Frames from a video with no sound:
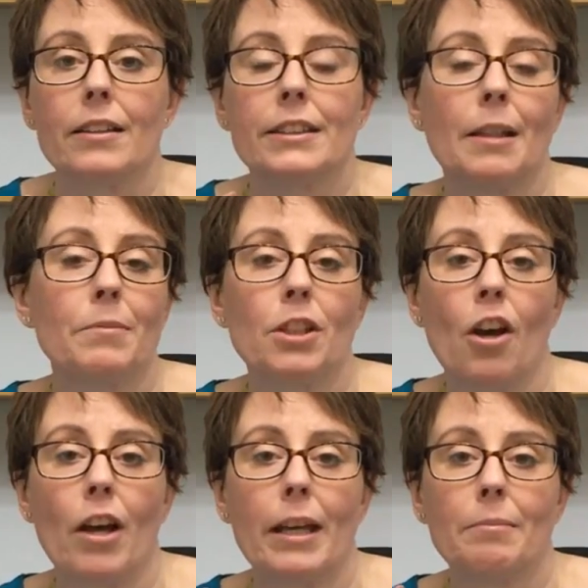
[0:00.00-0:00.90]

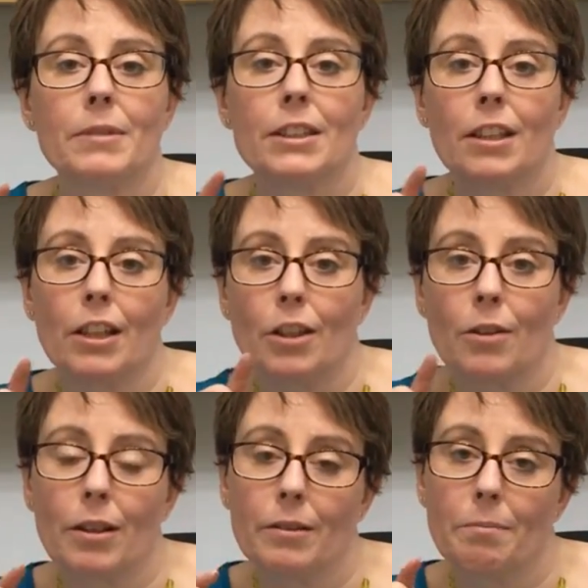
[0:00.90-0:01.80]
Sometimes you
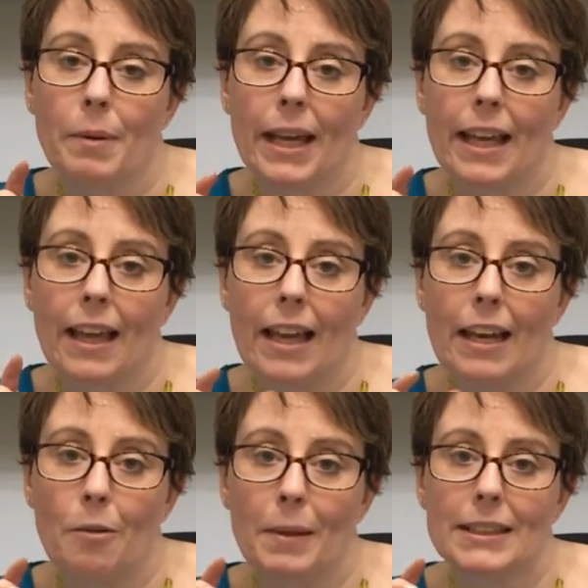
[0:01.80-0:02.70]
can be a
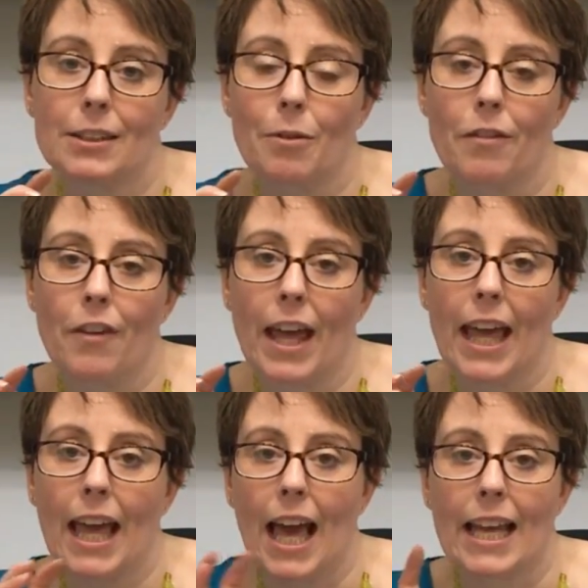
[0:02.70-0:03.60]
little bit
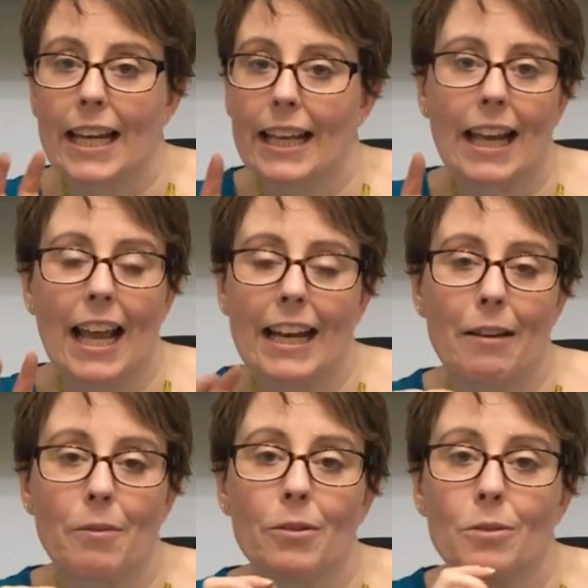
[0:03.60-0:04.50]
squiffy and
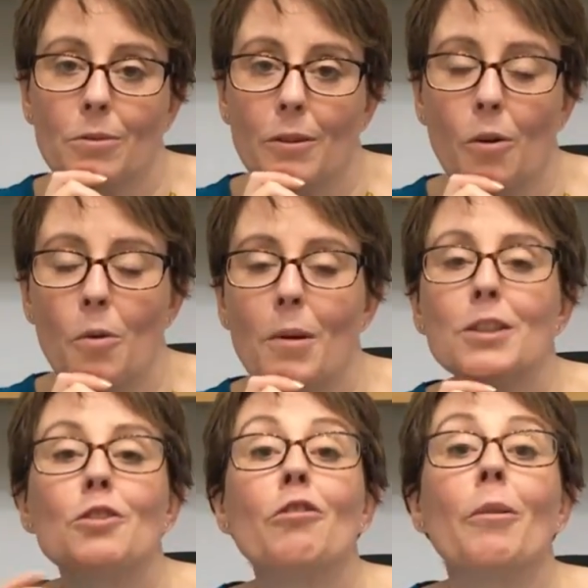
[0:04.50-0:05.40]
it will
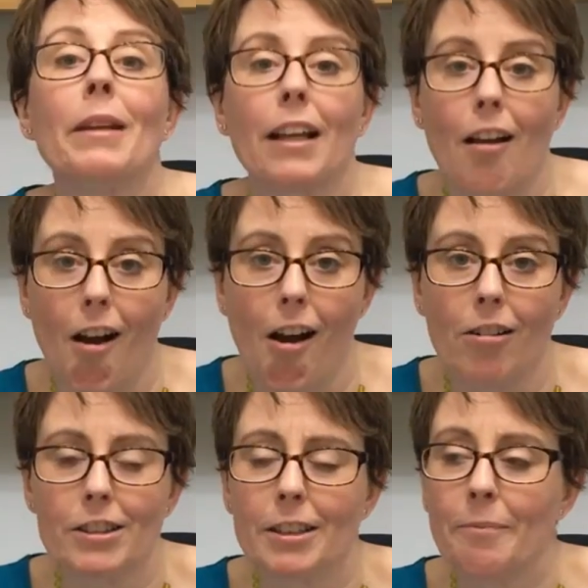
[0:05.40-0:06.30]
almost ruin a card.